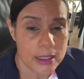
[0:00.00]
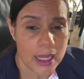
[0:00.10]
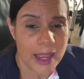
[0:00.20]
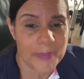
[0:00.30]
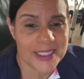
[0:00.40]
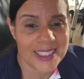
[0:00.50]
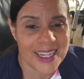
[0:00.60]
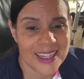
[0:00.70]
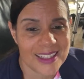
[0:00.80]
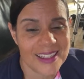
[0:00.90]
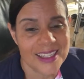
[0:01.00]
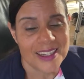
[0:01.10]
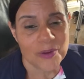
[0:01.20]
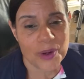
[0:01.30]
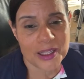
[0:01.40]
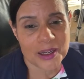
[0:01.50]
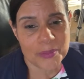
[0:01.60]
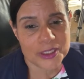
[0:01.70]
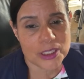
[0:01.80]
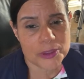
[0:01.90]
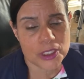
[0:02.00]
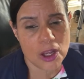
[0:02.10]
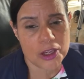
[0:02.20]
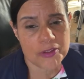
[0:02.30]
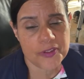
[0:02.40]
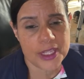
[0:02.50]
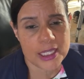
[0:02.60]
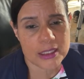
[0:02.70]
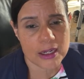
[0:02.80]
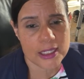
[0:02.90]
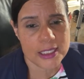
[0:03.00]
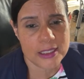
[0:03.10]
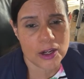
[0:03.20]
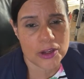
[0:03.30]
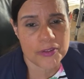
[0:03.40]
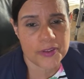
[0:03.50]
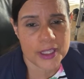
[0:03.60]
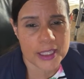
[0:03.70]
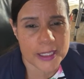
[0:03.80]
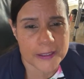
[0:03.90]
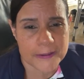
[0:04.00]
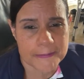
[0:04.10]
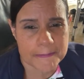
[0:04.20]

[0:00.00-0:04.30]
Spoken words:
Hi, Michelle. Welcome, Michelle. Michelle, how you feeling, darling? How you feeling?